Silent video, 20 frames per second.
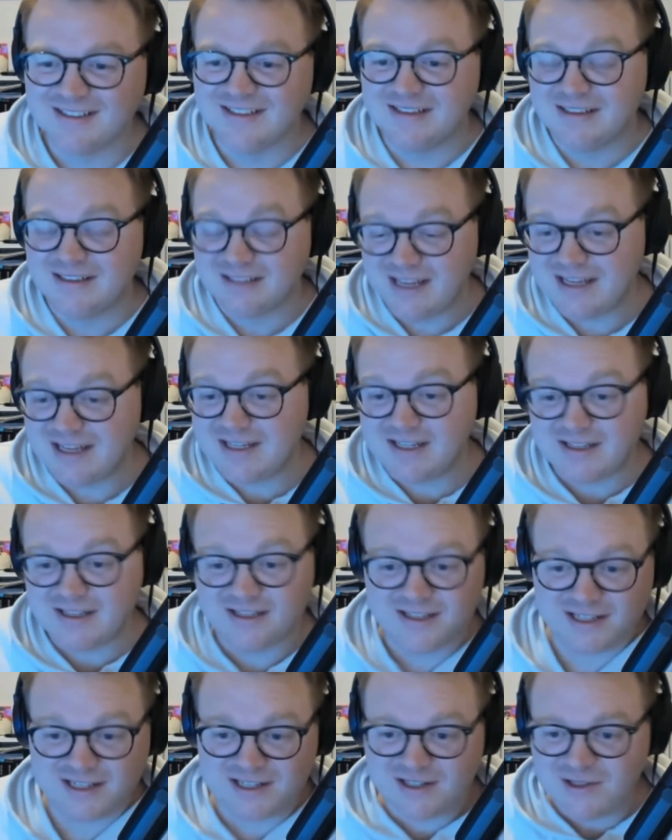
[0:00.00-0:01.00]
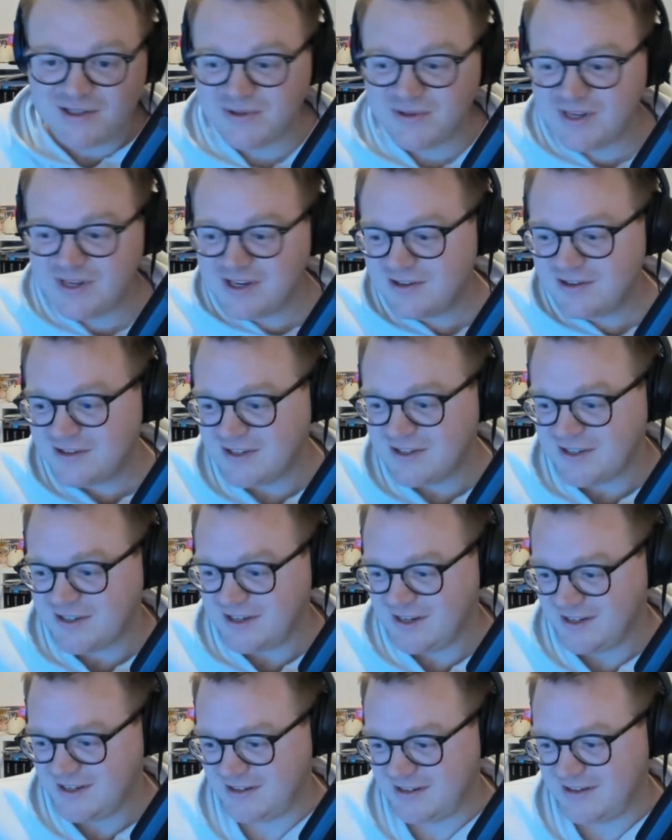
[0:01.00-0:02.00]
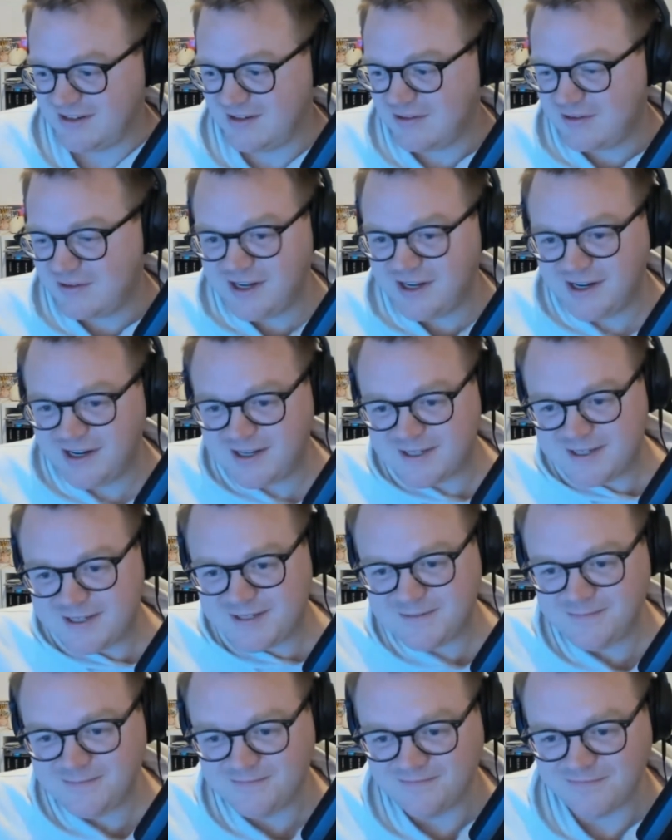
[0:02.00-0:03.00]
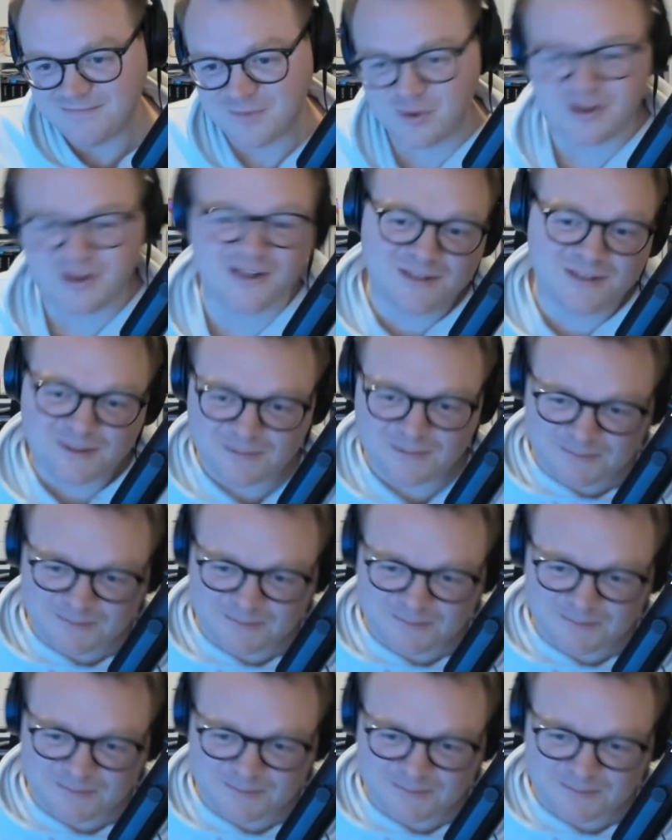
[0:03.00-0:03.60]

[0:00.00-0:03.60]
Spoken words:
Yes, she's 2 years in 4 days.